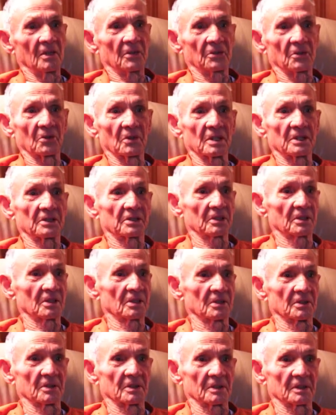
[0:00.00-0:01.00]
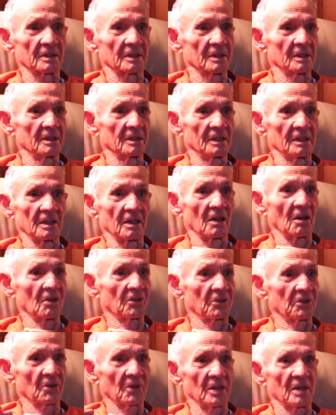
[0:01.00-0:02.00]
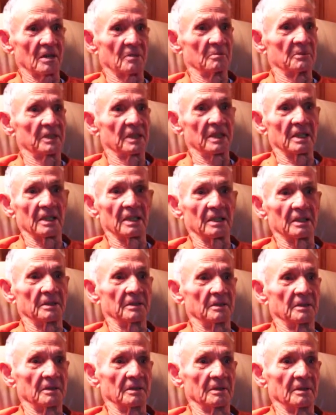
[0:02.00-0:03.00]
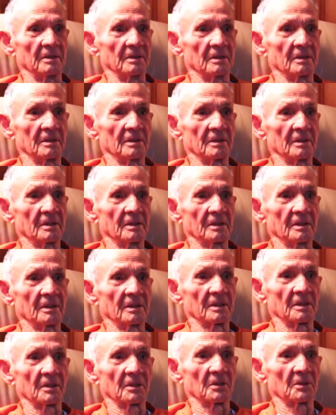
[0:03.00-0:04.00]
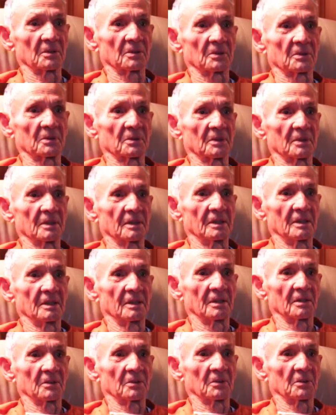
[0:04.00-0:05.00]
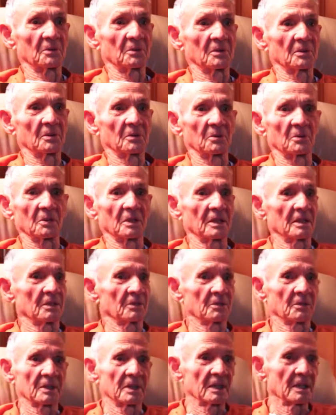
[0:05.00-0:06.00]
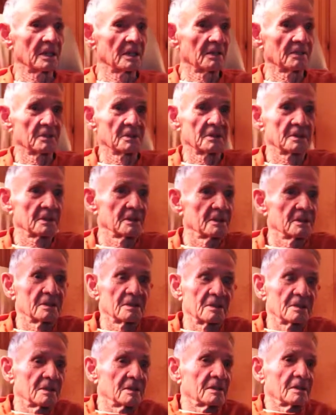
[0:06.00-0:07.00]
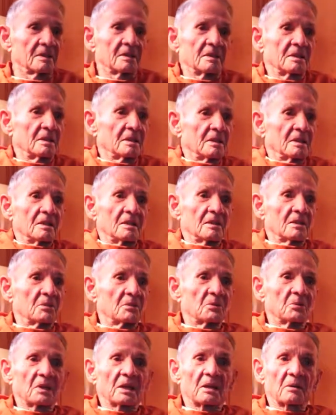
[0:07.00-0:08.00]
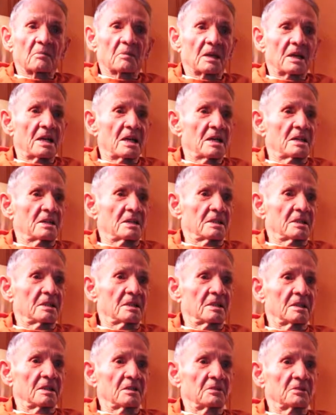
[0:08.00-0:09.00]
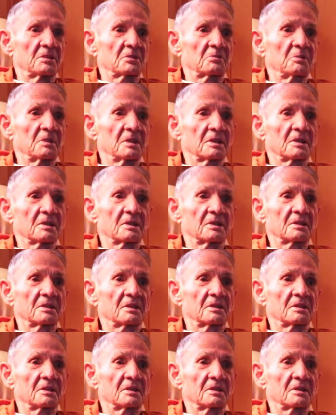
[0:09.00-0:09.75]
three children, all three of them dead. No, I, I know. We we haven't we haven't had any of that. It's been